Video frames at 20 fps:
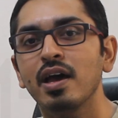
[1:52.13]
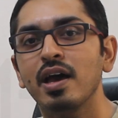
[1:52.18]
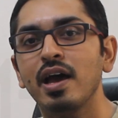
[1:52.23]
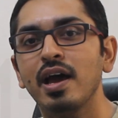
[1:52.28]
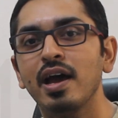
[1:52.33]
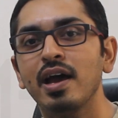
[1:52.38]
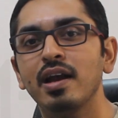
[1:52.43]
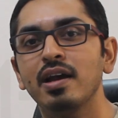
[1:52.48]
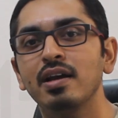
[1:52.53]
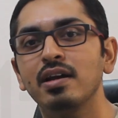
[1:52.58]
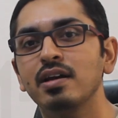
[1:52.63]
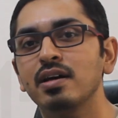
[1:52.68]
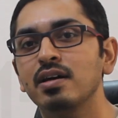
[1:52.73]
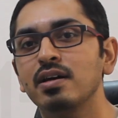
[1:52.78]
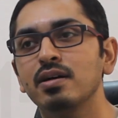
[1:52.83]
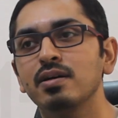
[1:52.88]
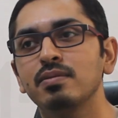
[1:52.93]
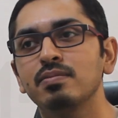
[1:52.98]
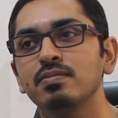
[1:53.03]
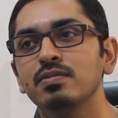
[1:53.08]
and
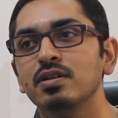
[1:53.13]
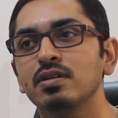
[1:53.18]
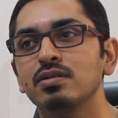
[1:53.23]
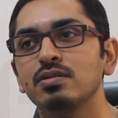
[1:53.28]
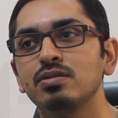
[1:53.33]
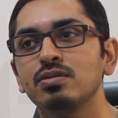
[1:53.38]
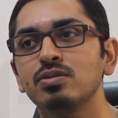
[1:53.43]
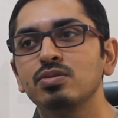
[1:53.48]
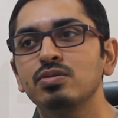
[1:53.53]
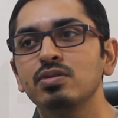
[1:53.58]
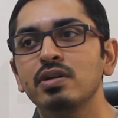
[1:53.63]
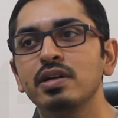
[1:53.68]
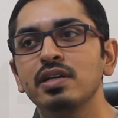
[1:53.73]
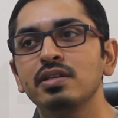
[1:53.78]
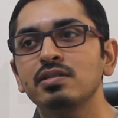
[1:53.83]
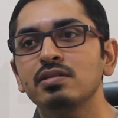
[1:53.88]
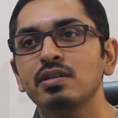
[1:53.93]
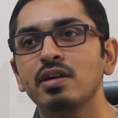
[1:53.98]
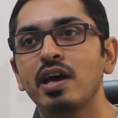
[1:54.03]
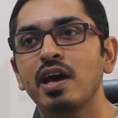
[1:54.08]
tutor
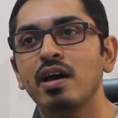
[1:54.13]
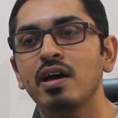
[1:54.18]
is